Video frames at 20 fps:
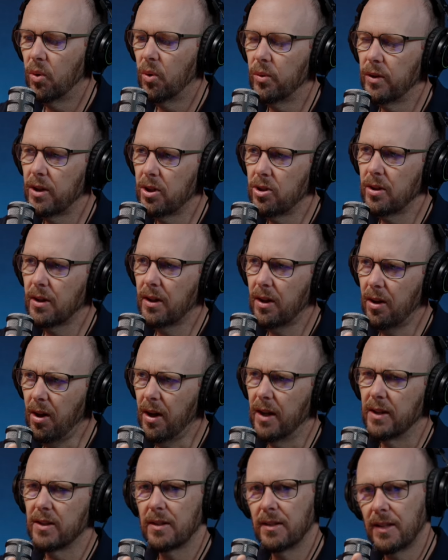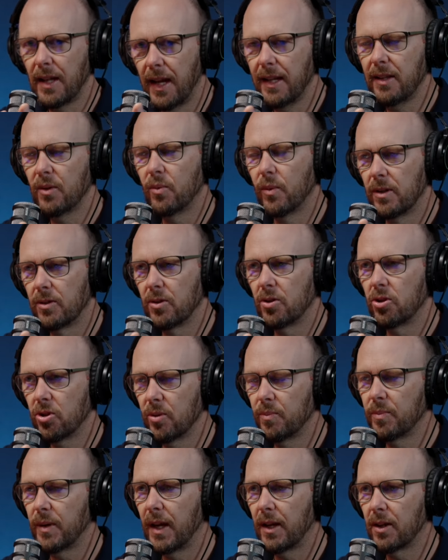Well, there's your clients, and they are the ones who
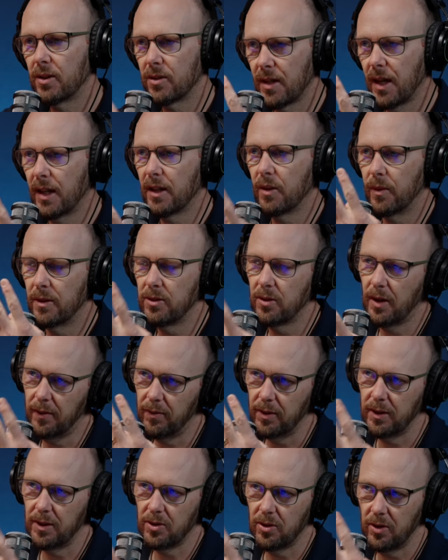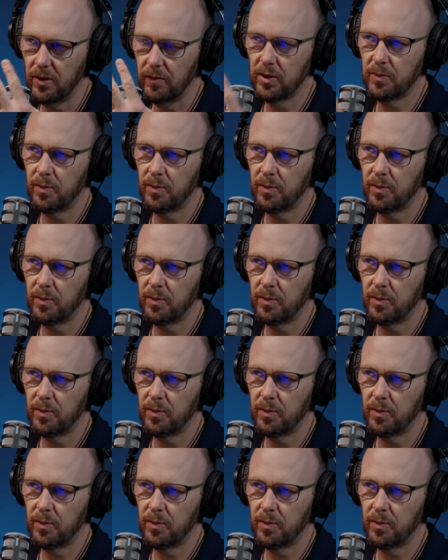should pay because they're the ones who are having the service